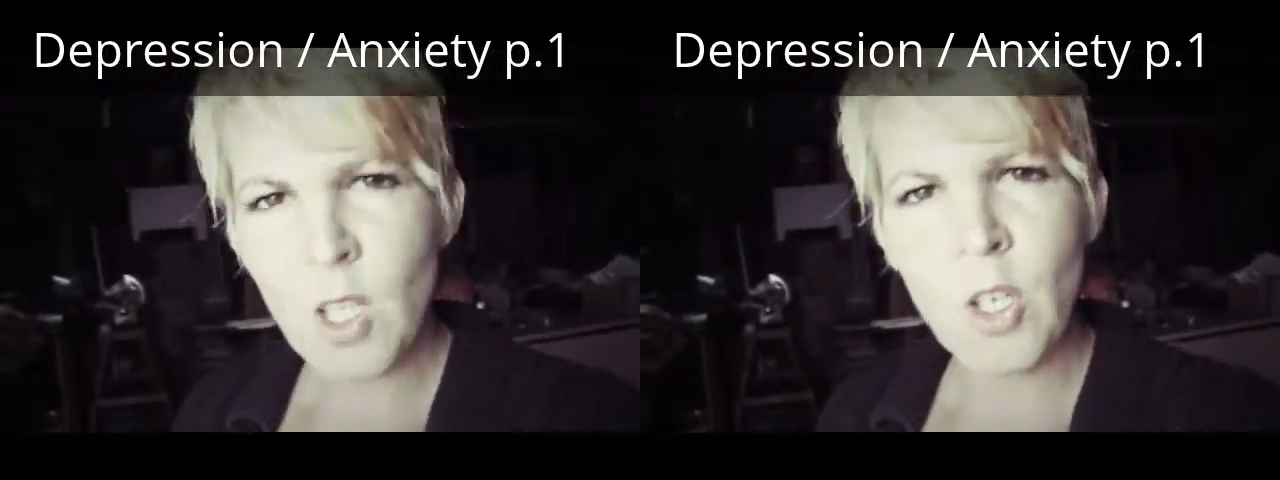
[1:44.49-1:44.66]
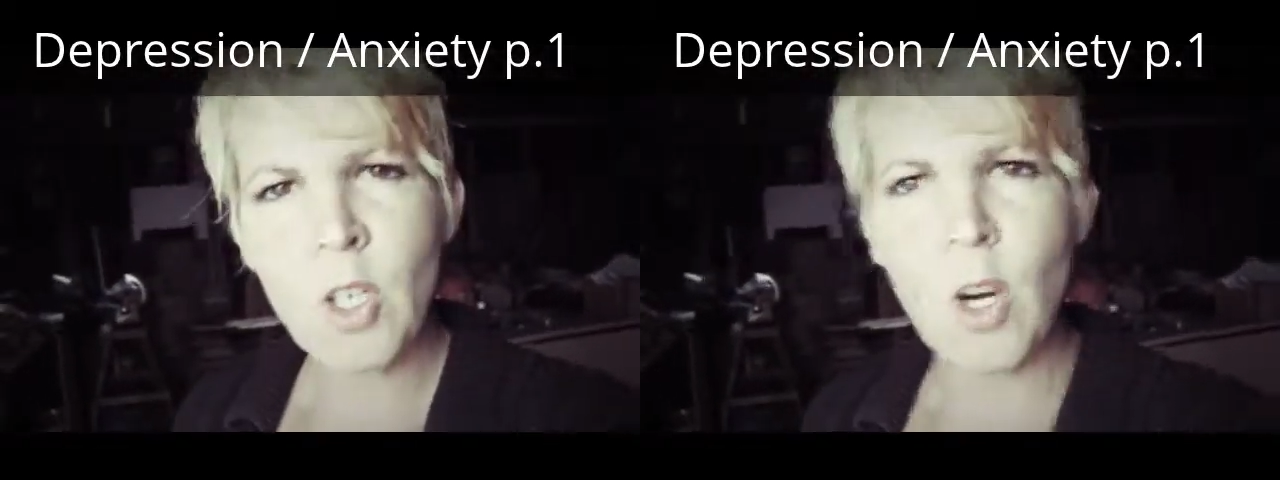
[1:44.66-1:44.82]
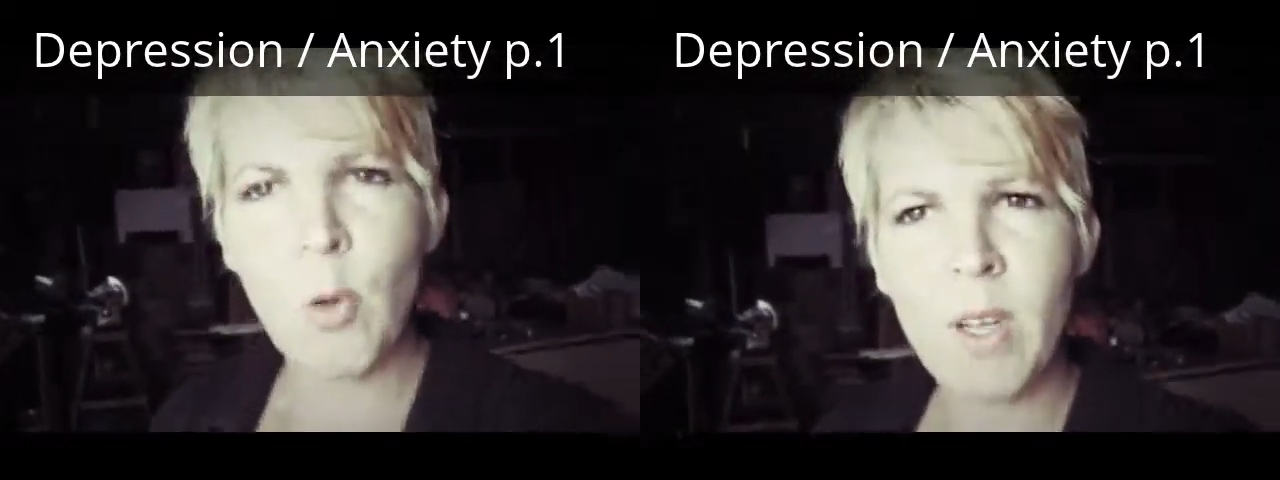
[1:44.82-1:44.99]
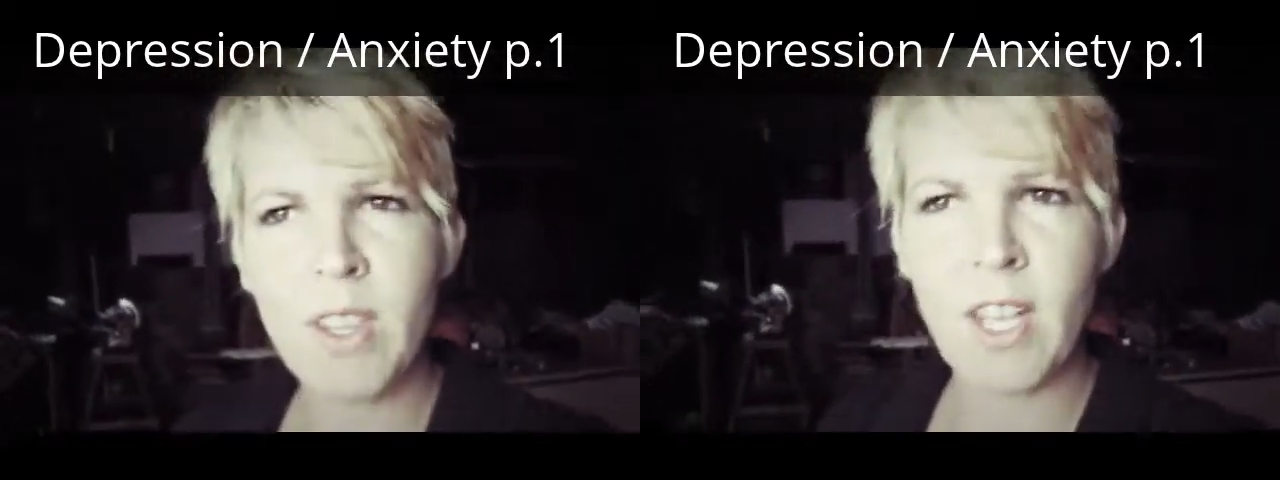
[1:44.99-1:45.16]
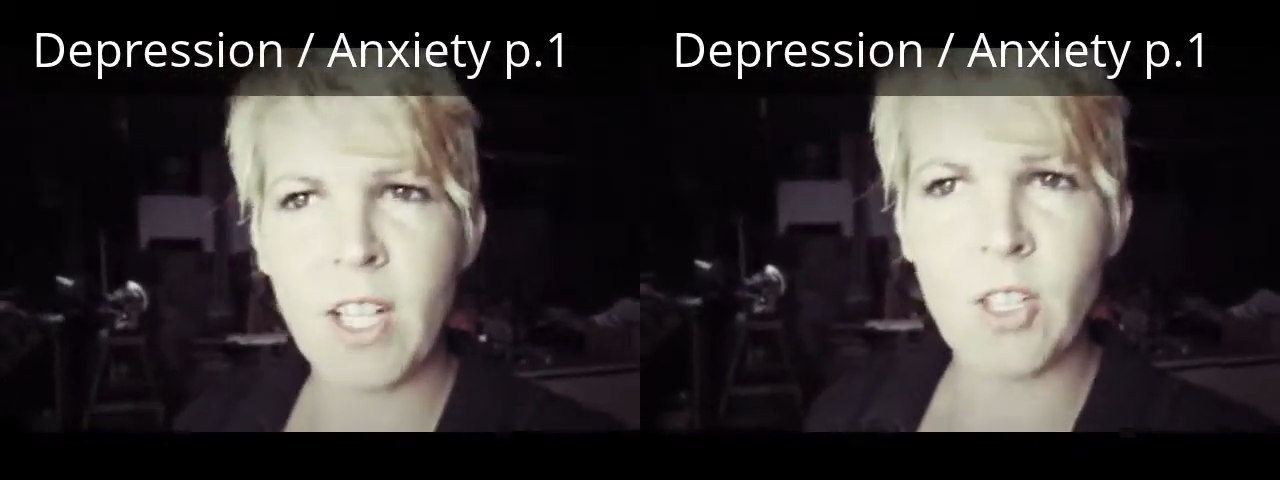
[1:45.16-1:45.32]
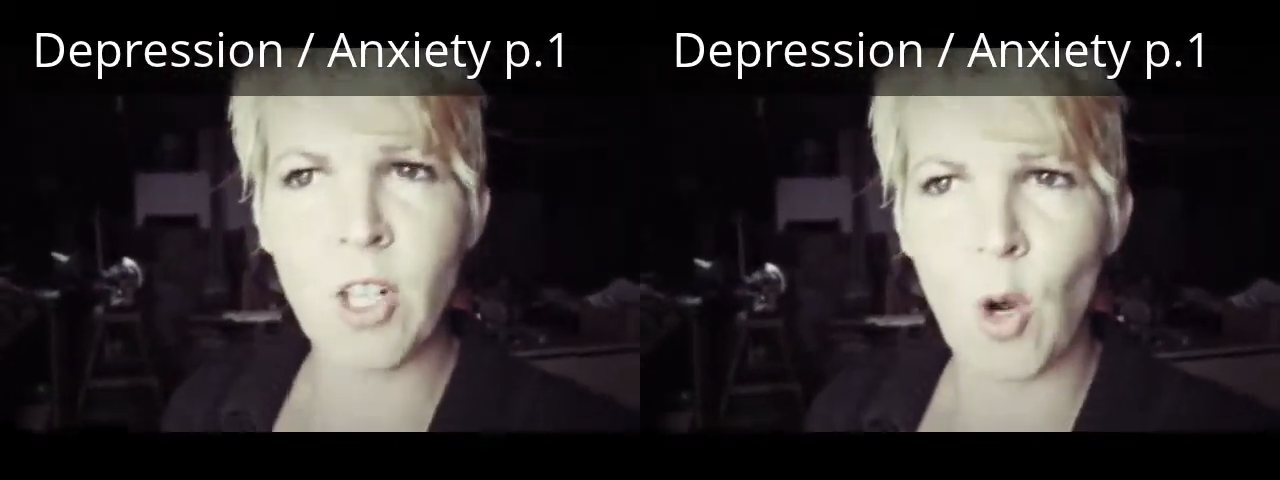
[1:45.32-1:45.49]
you know, when
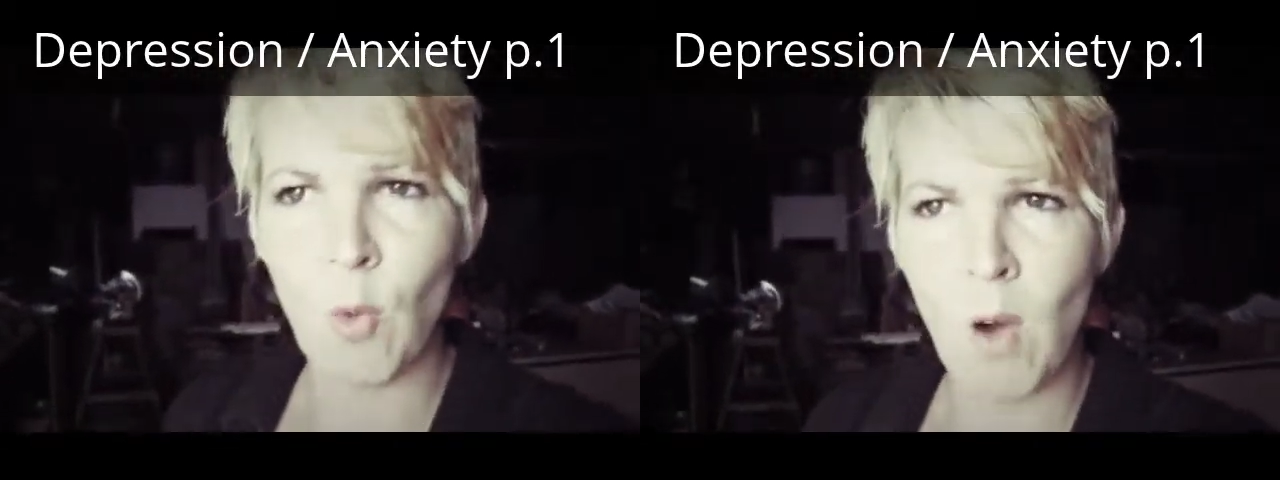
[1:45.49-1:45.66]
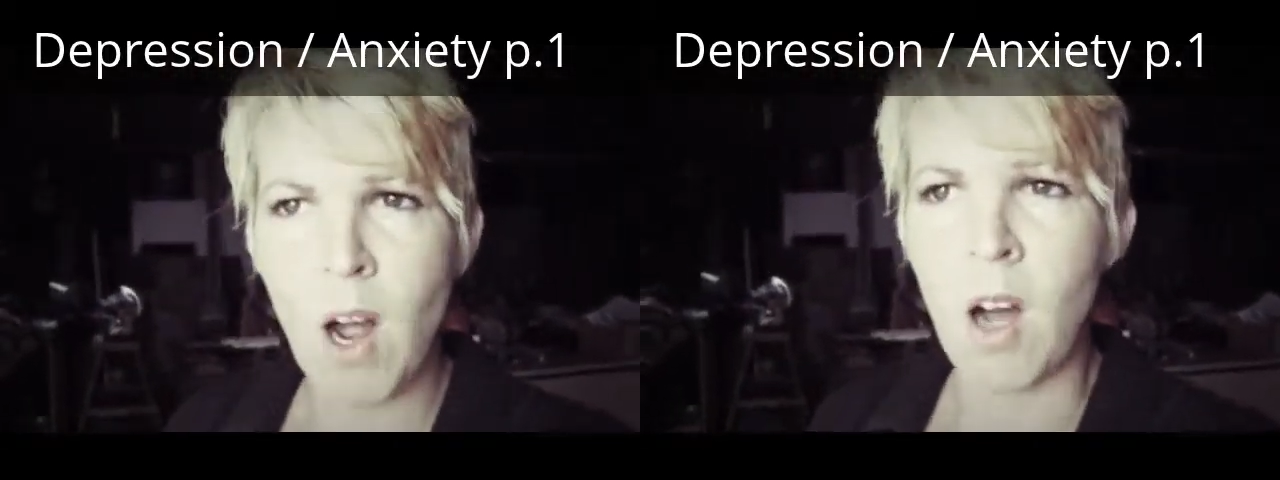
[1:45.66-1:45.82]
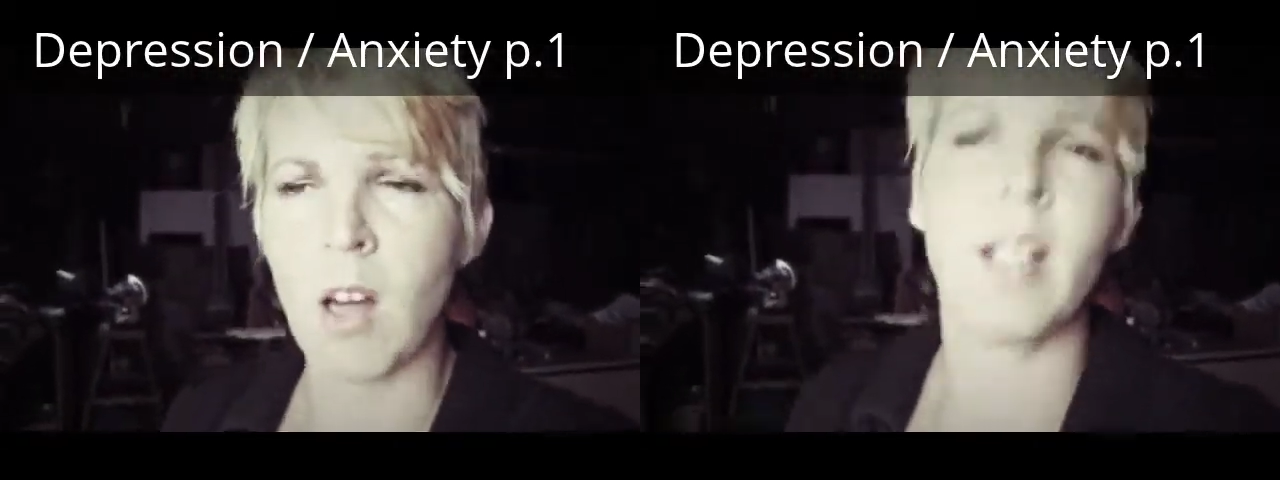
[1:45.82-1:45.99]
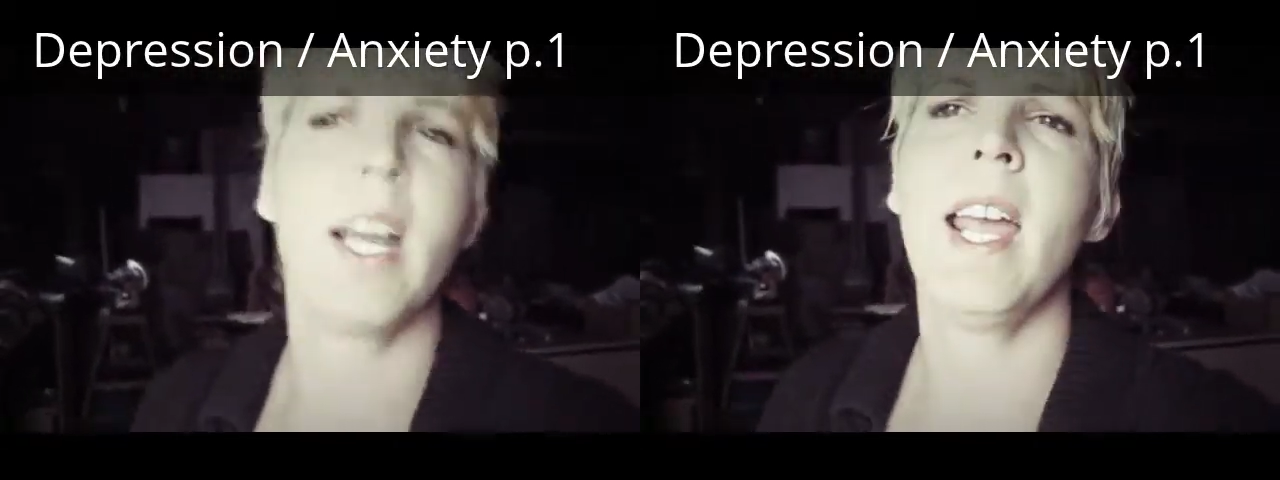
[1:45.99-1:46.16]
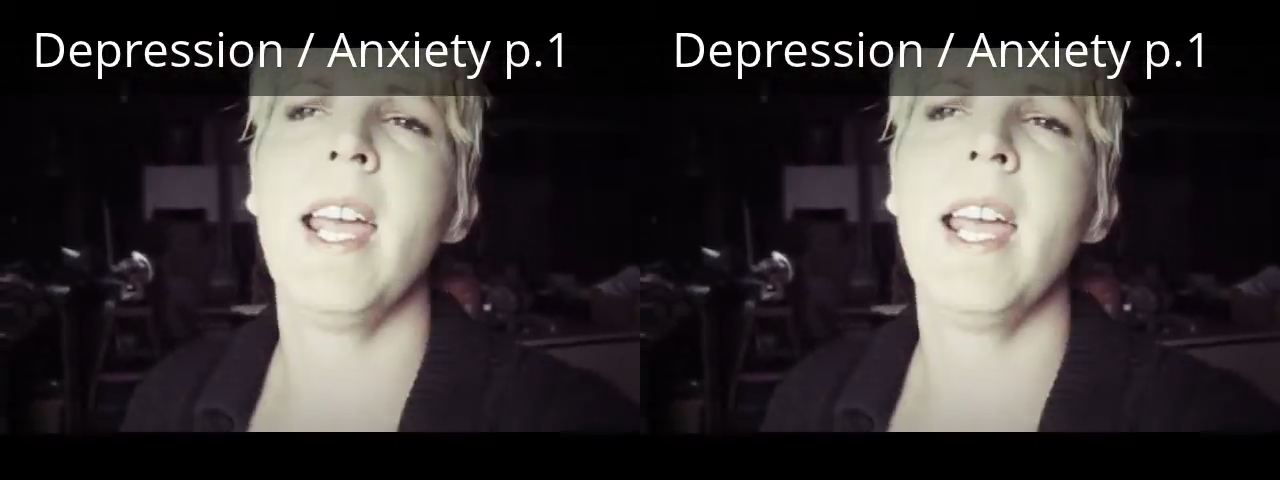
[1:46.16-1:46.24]
things go wrong,